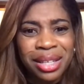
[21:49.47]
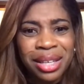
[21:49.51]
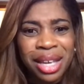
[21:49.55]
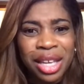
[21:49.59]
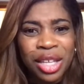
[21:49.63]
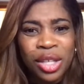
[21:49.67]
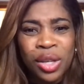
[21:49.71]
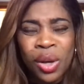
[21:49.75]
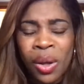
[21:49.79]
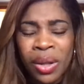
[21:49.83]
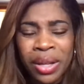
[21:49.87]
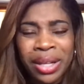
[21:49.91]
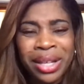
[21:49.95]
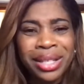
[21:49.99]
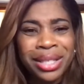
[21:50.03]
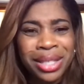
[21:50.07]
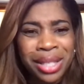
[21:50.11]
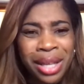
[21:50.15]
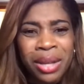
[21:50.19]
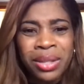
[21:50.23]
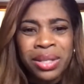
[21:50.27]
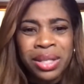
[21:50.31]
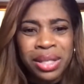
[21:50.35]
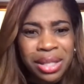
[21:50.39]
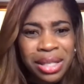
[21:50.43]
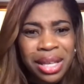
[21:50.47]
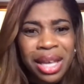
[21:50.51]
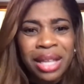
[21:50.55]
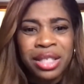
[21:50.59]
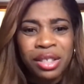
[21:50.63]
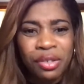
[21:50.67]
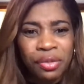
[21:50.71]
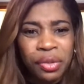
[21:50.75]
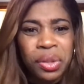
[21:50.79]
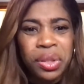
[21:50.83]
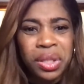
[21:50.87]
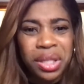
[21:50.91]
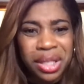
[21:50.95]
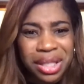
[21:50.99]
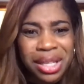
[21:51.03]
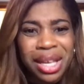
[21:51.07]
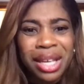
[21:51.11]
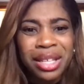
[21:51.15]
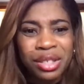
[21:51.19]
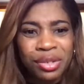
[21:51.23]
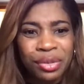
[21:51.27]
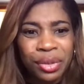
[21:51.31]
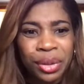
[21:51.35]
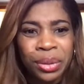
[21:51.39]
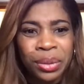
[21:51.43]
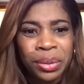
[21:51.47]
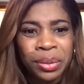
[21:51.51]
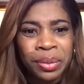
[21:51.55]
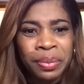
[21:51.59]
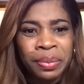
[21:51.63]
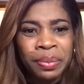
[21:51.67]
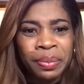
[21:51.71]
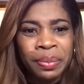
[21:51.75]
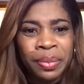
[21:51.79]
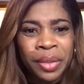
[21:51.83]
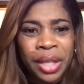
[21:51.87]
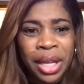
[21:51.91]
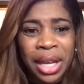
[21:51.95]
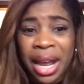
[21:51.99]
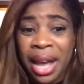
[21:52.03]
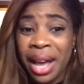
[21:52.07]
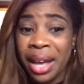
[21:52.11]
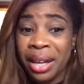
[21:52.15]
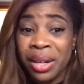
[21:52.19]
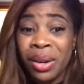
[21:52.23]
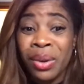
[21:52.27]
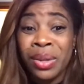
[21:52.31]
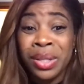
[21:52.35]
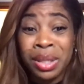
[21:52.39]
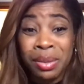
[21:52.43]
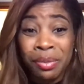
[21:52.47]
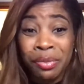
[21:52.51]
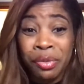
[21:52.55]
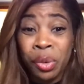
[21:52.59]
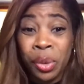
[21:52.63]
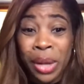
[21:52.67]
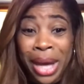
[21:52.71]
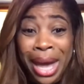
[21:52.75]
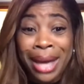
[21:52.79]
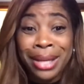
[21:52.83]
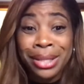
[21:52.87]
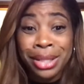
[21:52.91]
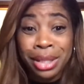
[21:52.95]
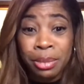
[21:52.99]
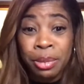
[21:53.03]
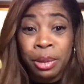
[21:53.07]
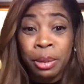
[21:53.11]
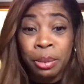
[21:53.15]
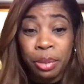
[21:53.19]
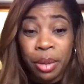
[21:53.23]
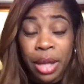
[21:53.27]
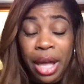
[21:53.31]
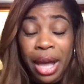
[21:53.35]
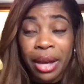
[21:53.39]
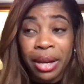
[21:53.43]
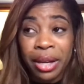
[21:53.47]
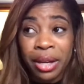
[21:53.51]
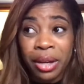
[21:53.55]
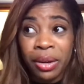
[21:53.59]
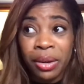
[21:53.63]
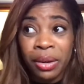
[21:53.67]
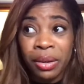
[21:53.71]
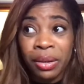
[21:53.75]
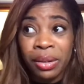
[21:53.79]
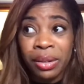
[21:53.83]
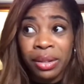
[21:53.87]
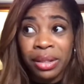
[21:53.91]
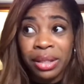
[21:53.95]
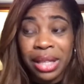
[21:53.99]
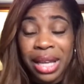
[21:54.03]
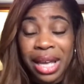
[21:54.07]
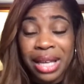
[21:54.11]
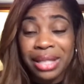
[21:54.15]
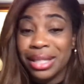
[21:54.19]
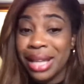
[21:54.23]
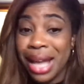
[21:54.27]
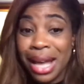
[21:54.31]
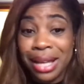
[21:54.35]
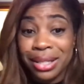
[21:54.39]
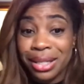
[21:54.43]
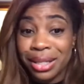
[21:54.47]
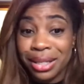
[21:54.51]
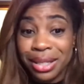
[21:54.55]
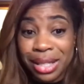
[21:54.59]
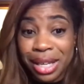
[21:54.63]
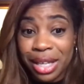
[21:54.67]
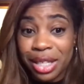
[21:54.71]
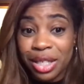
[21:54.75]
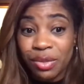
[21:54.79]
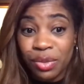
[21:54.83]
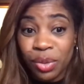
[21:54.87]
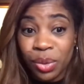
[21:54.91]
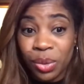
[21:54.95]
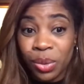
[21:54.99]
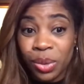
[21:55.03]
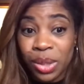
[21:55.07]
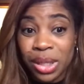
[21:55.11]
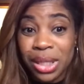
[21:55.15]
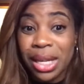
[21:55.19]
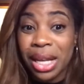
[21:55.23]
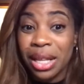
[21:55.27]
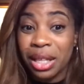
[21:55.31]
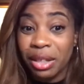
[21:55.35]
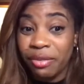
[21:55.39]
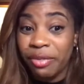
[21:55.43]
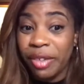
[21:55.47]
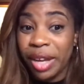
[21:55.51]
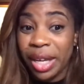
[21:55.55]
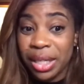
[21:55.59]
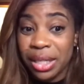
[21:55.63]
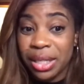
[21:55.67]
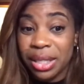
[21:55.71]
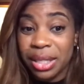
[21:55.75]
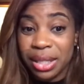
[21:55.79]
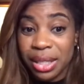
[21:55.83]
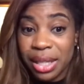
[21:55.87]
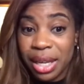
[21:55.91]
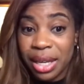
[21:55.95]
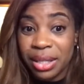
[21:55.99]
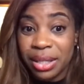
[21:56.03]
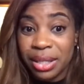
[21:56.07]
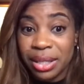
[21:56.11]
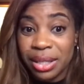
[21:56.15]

You only can sell success if you're successful. And I know some fugazi people out here that's not successful selling fake success.